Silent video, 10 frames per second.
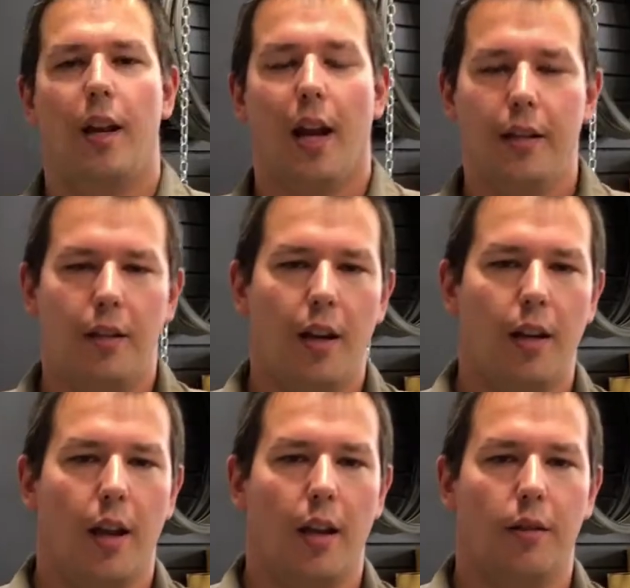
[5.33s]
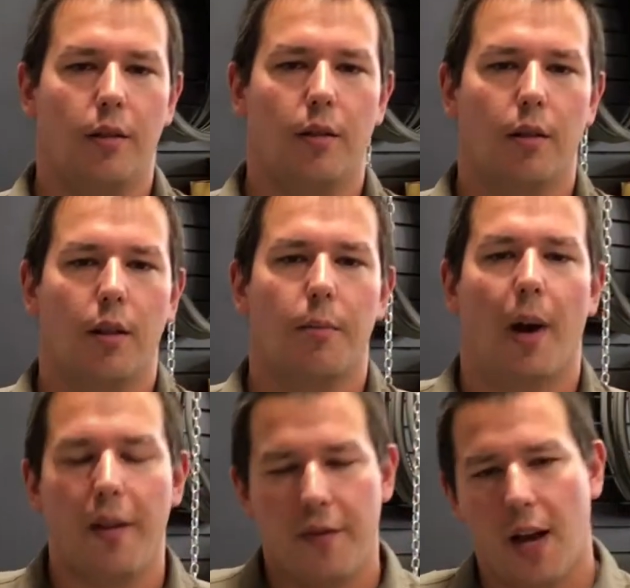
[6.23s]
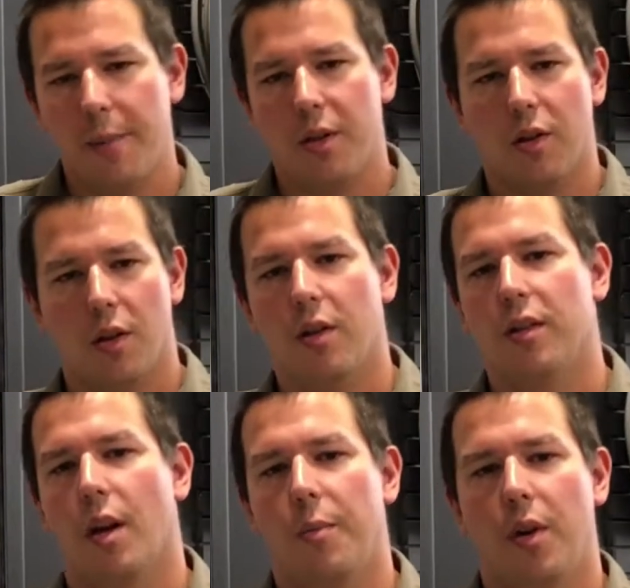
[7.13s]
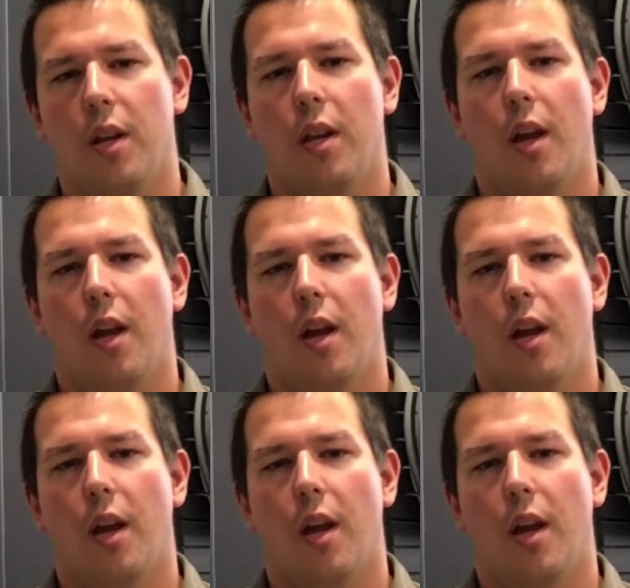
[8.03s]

1988, my family started this company,